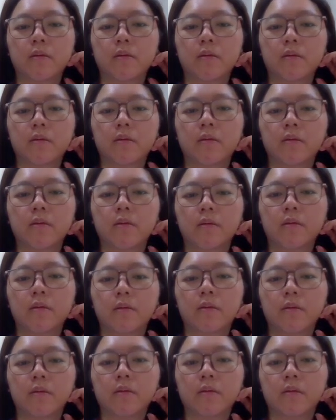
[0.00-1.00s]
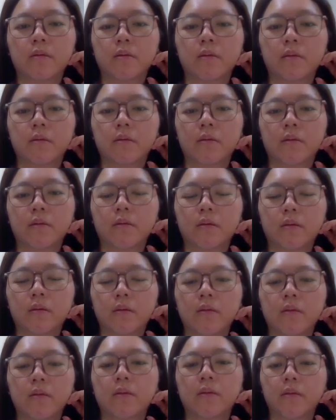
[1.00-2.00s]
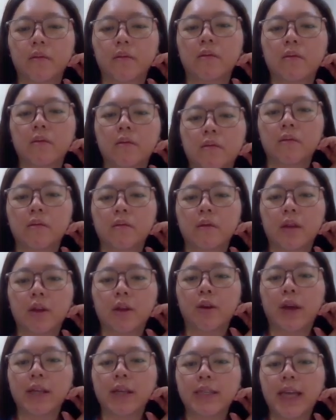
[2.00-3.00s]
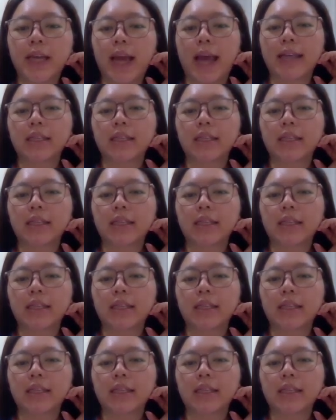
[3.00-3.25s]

Okay, done. Hmm. You can say